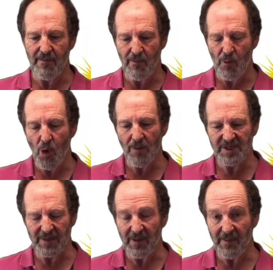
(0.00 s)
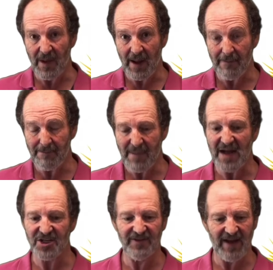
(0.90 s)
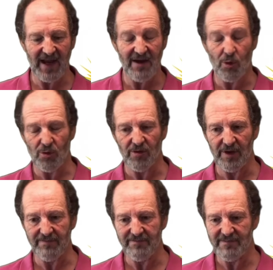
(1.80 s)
warms up a patch of air or